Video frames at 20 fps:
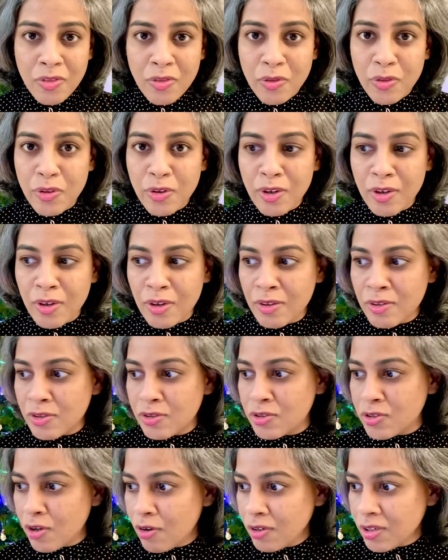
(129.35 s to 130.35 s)
the
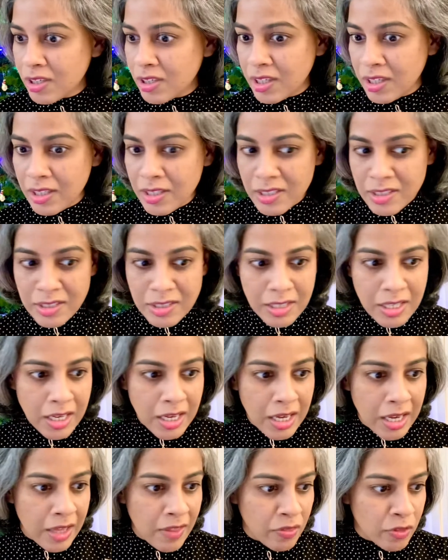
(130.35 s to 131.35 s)
donkeys
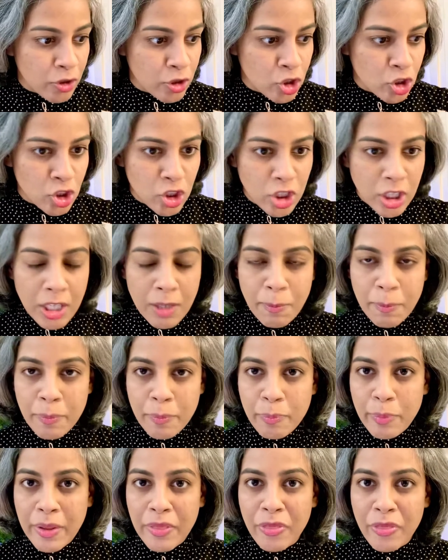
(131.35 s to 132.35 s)
and the sheep
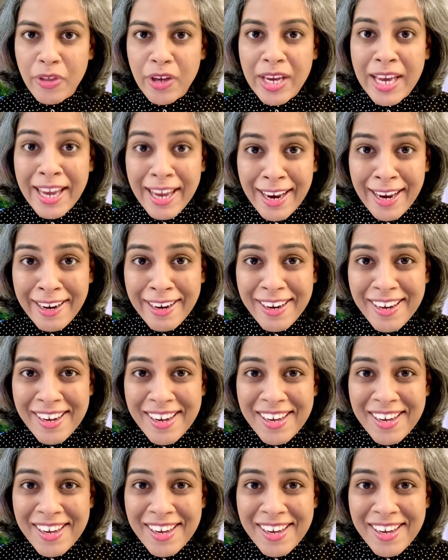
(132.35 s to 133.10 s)
and the hay.